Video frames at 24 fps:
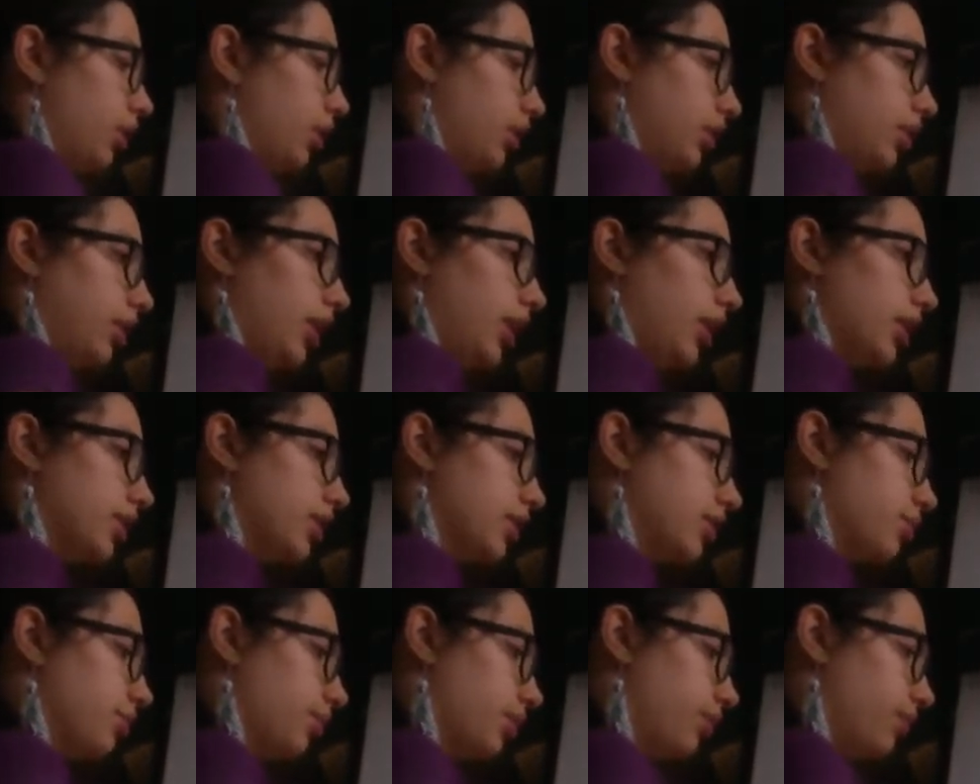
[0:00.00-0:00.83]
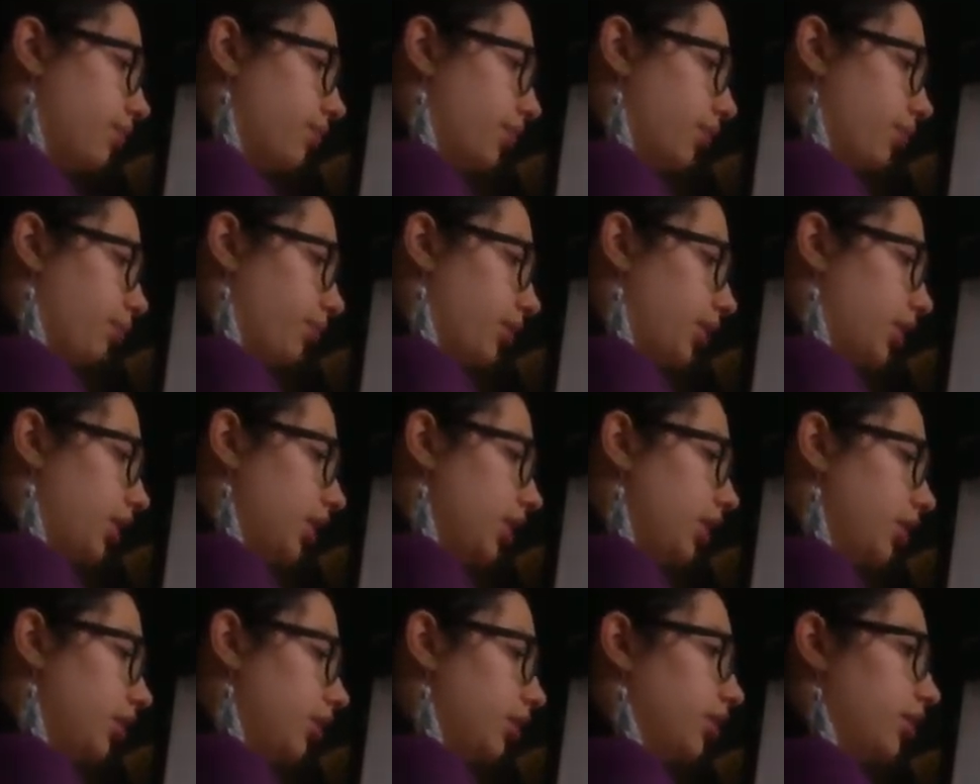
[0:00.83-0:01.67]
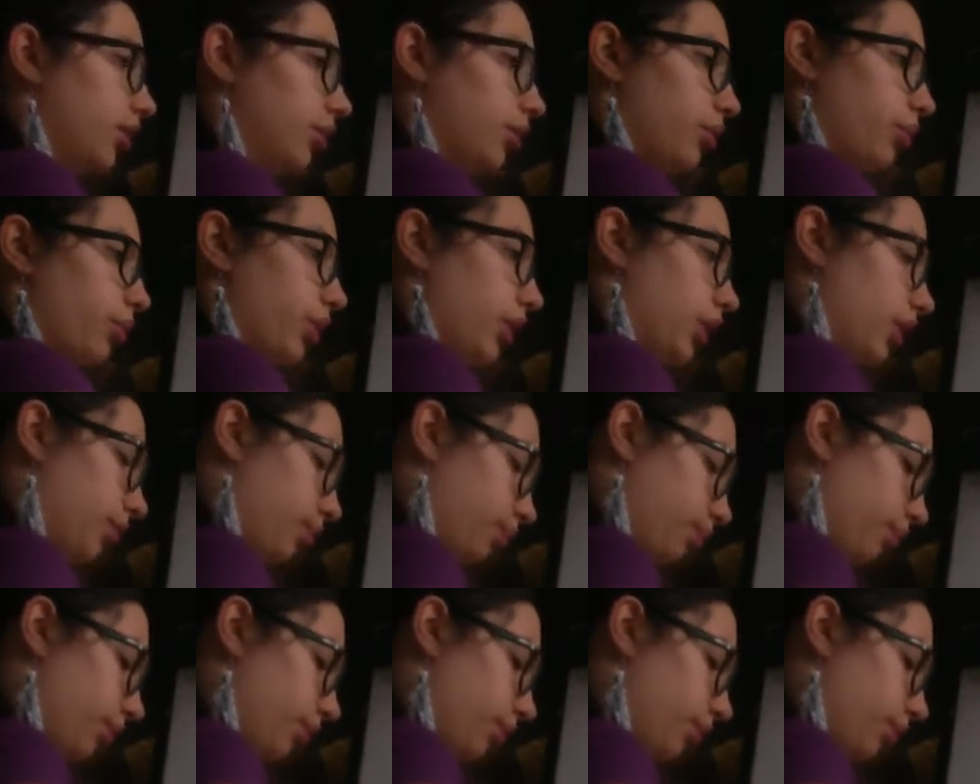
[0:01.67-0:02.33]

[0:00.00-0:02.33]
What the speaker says: let's do it from here to here.